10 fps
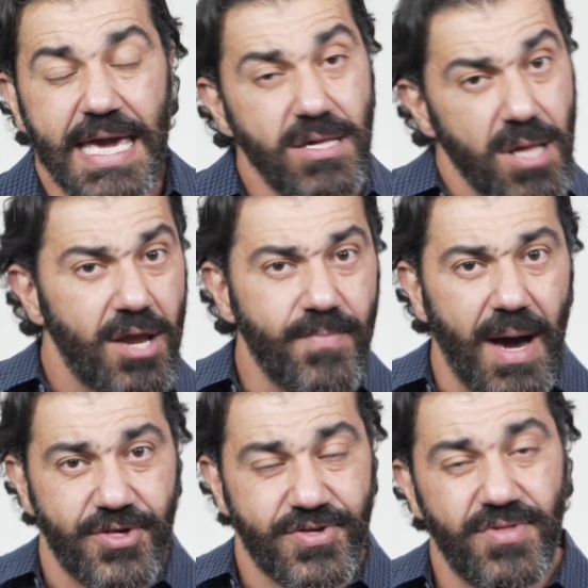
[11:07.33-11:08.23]
Elon
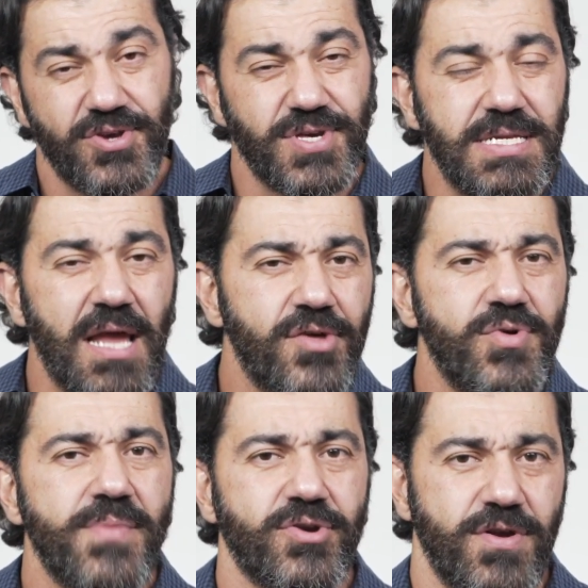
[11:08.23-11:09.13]
Musk, there's
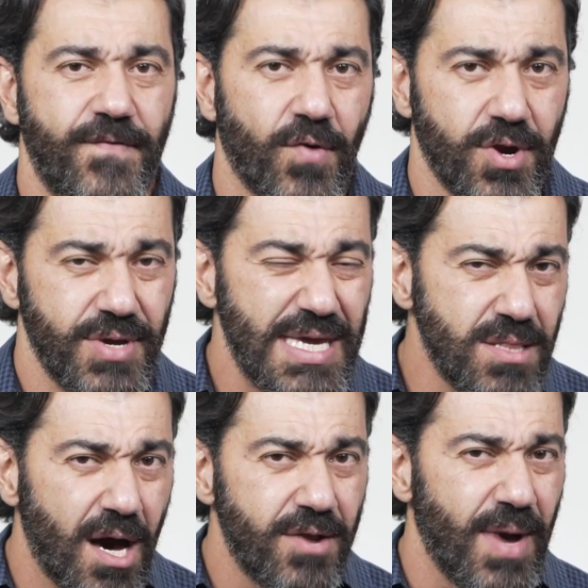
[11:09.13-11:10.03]
another immigrant for you.
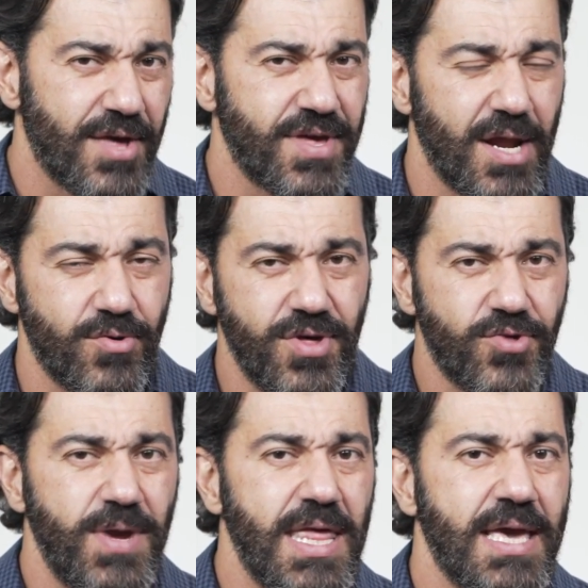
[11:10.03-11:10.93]
Elon Musk, and I was
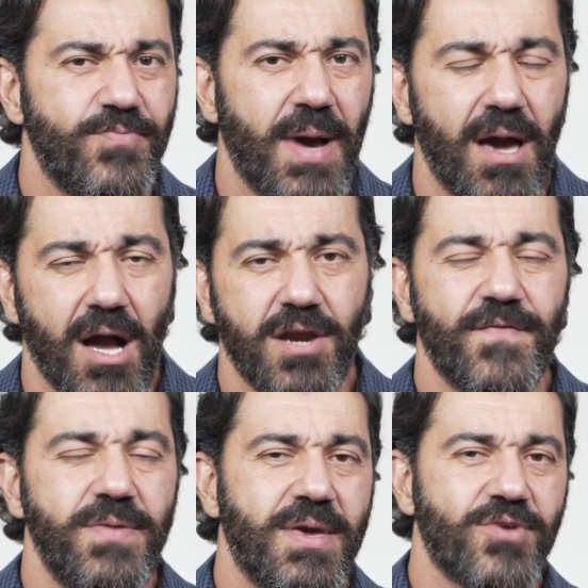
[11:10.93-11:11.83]
just reading his
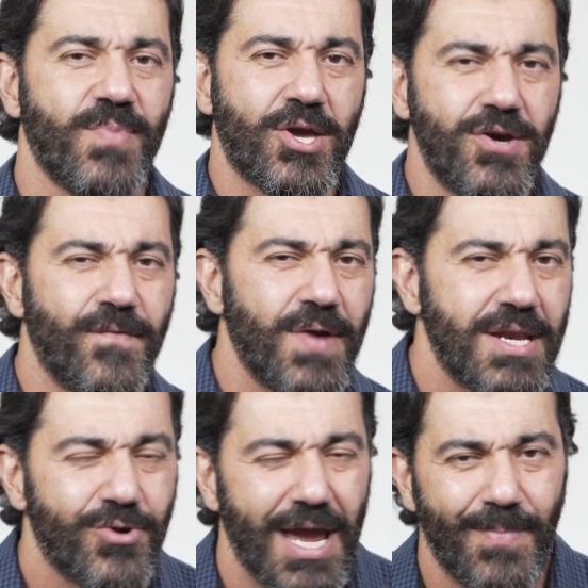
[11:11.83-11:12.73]
biography because my good
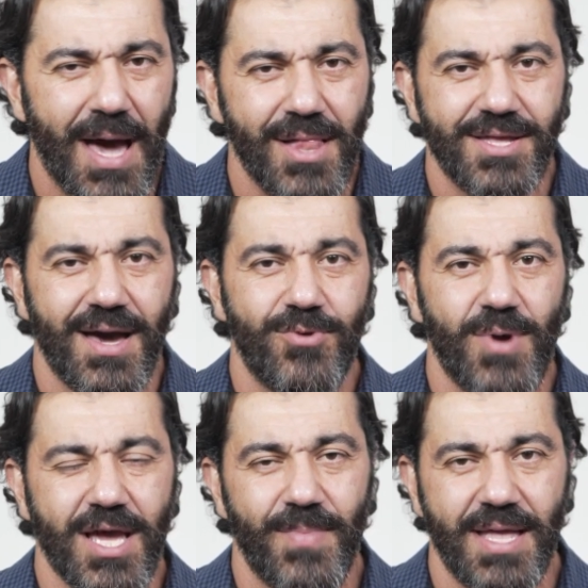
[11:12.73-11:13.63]
friend Craig Ballantyne
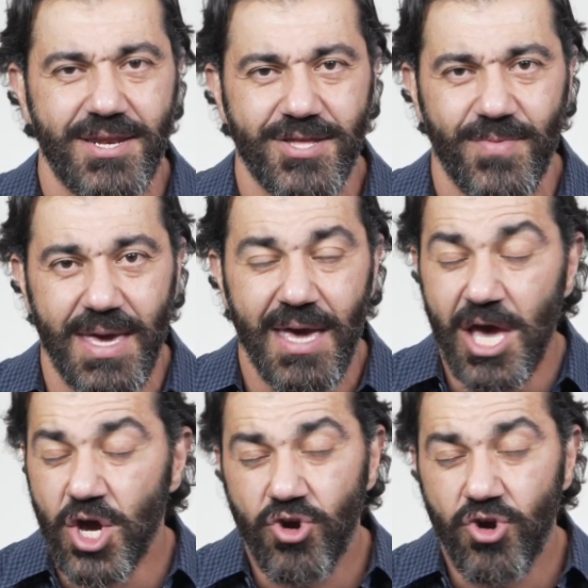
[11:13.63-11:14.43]
recommended it to me.